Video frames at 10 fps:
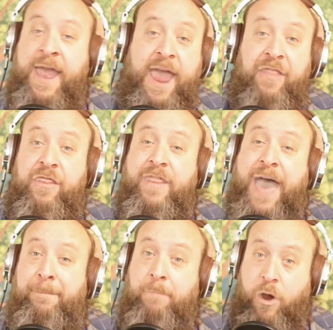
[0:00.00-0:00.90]
And
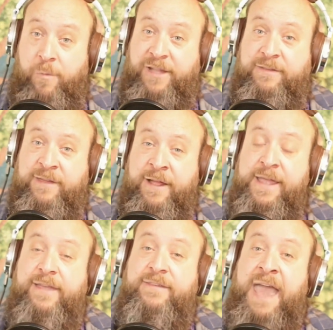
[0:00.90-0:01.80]
that moment
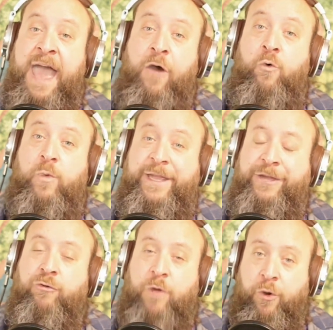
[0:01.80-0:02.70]
is how we
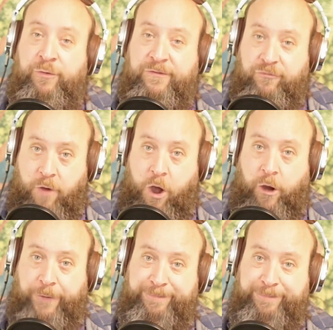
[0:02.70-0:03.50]
grow strong.